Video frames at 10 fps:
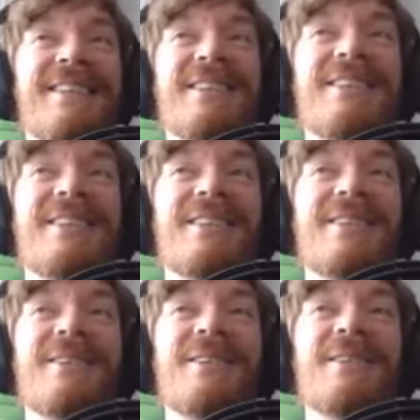
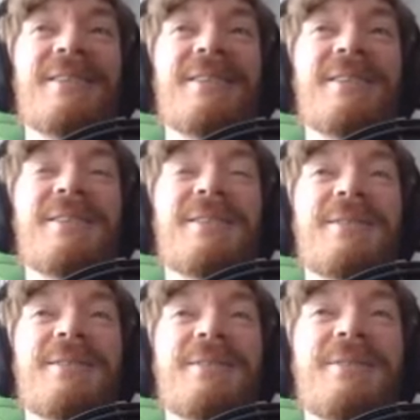
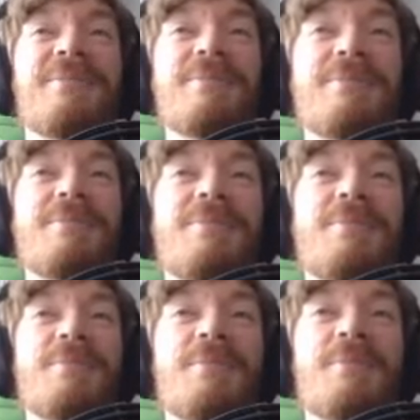
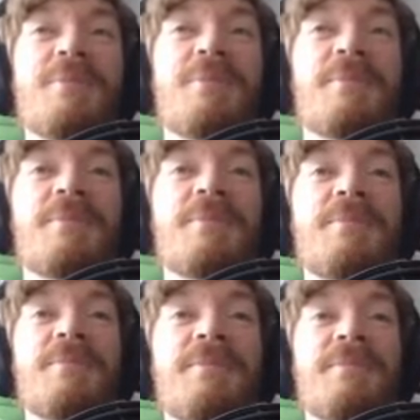
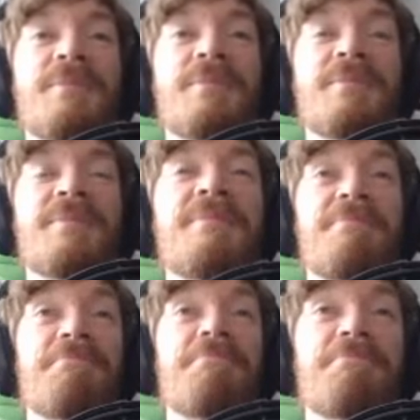
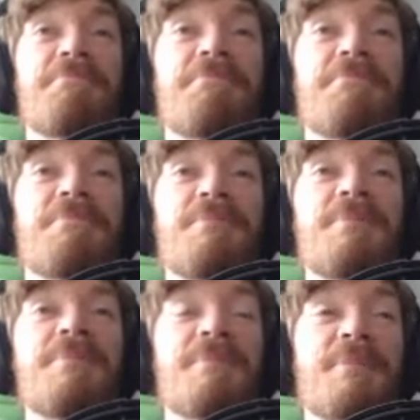
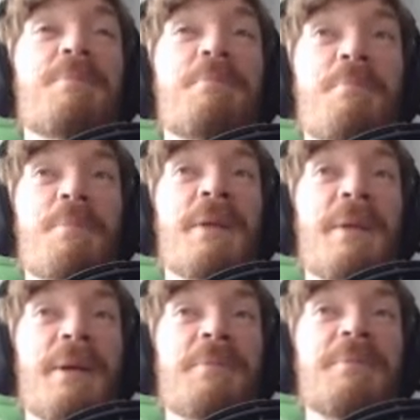
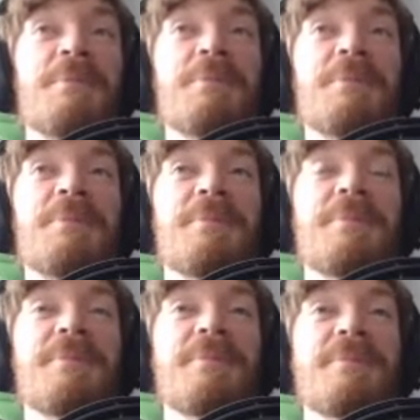
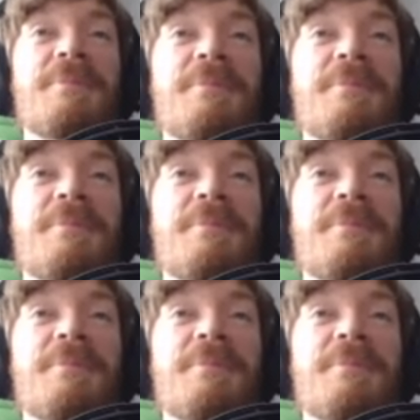(not speaking)